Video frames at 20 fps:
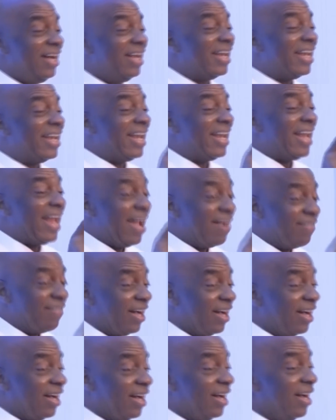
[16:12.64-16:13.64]

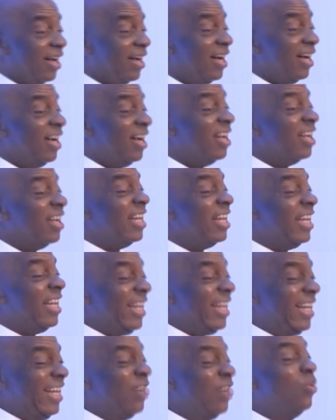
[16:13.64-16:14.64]
never
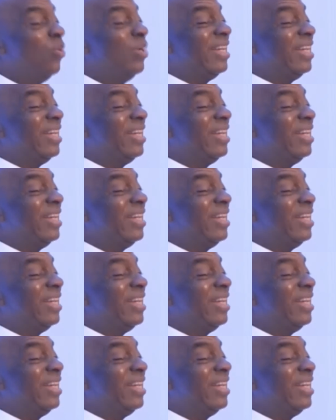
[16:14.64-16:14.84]
knew